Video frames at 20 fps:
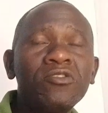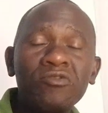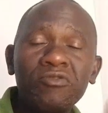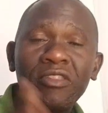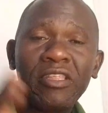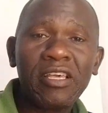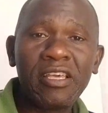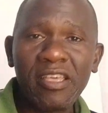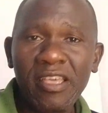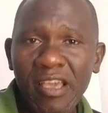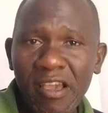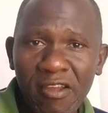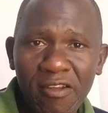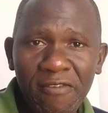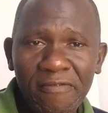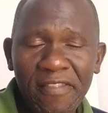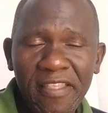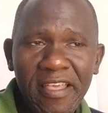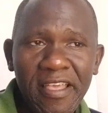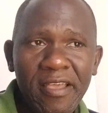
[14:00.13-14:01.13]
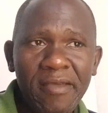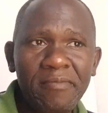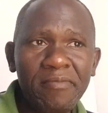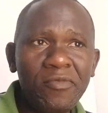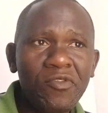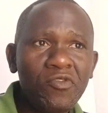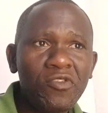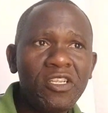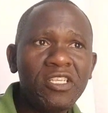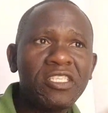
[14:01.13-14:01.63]
to take care of them.
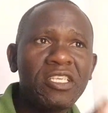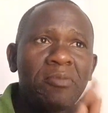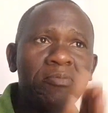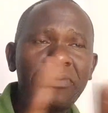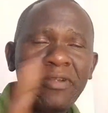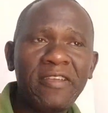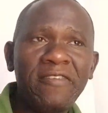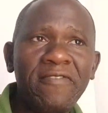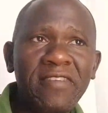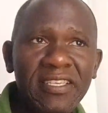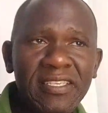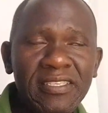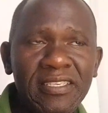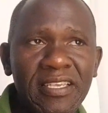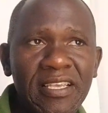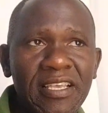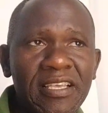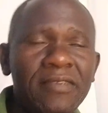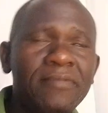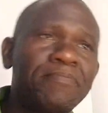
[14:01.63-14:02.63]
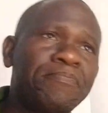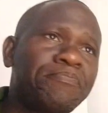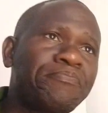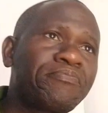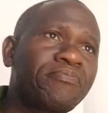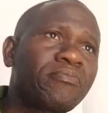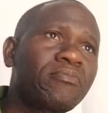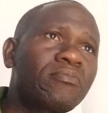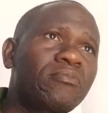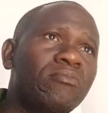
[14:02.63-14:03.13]
You need some privacy.
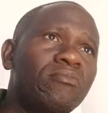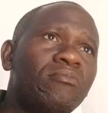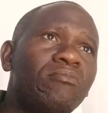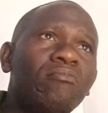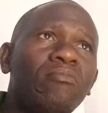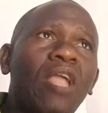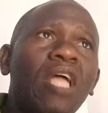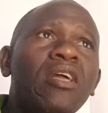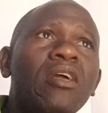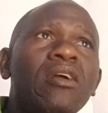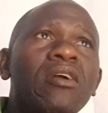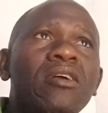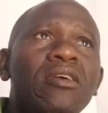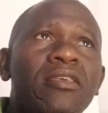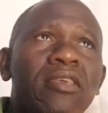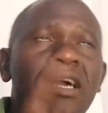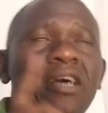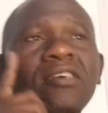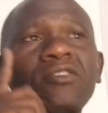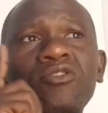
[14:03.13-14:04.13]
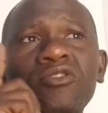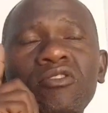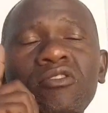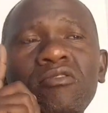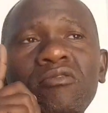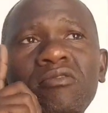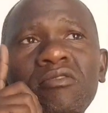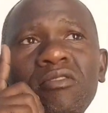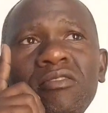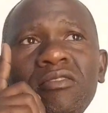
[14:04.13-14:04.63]
Yeah.
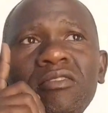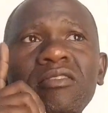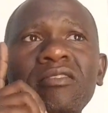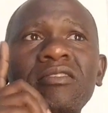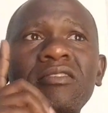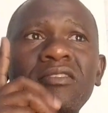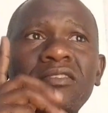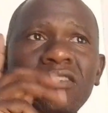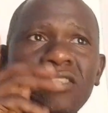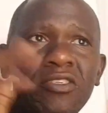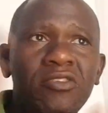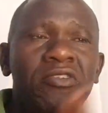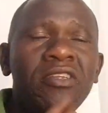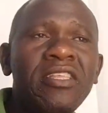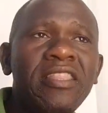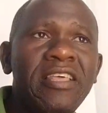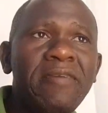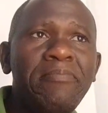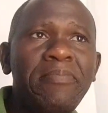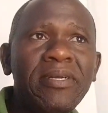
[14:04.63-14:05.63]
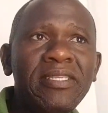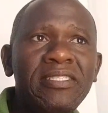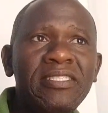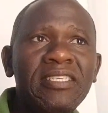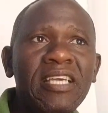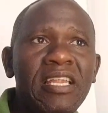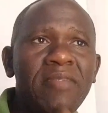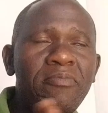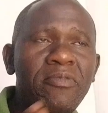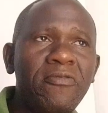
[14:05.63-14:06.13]
So during the party
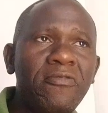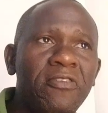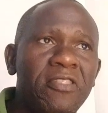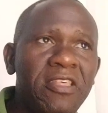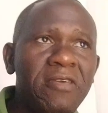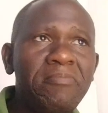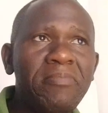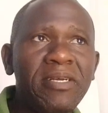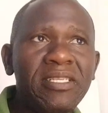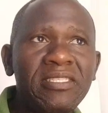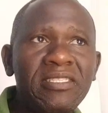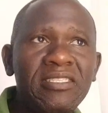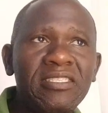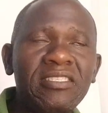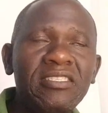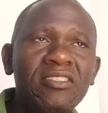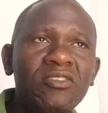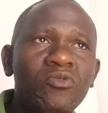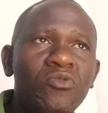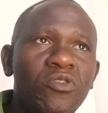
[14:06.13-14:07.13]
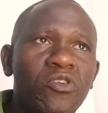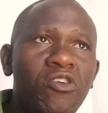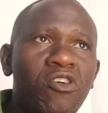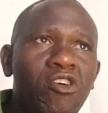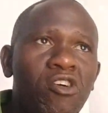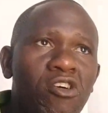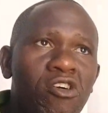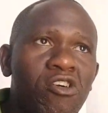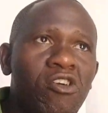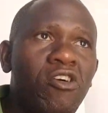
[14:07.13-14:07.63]
and before the party, we
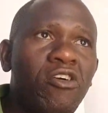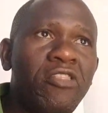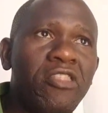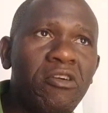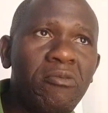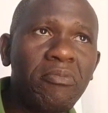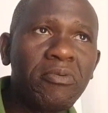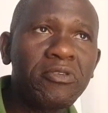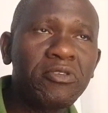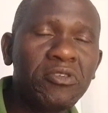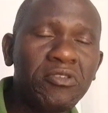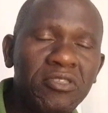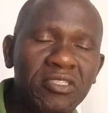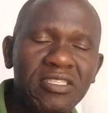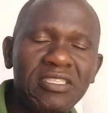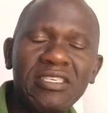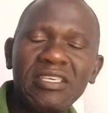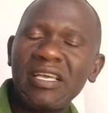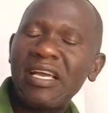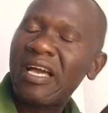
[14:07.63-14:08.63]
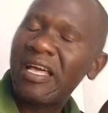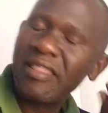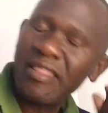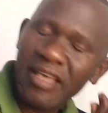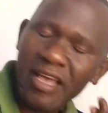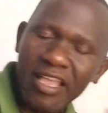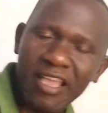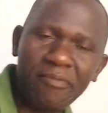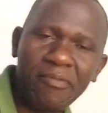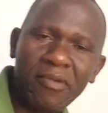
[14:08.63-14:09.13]
all got the opportunity at
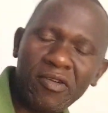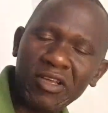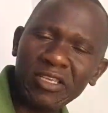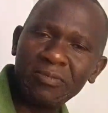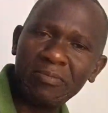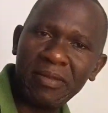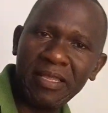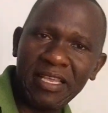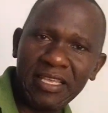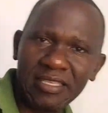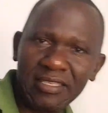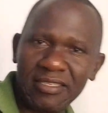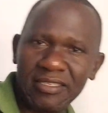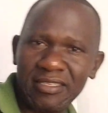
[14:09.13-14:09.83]
Ayamora's place.